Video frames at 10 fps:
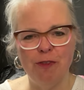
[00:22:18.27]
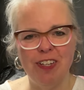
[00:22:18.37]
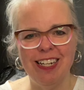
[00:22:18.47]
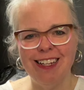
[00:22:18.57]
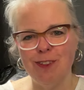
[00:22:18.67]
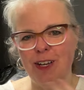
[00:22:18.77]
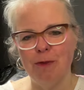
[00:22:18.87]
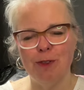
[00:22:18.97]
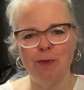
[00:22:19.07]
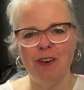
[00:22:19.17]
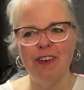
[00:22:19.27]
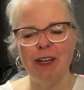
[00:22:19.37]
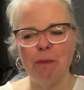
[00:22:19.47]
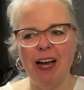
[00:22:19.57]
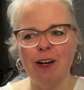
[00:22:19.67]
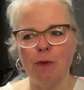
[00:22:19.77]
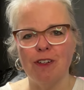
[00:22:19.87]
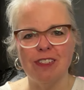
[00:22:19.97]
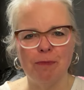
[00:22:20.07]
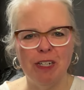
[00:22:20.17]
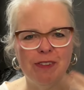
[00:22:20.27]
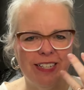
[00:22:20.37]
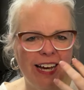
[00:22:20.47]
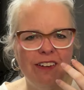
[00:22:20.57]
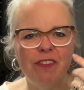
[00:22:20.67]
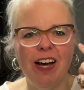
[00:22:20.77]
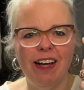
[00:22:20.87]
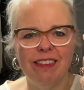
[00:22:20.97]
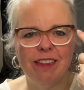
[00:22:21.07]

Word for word: v-neck so I was wearing it backwards but it's kind of got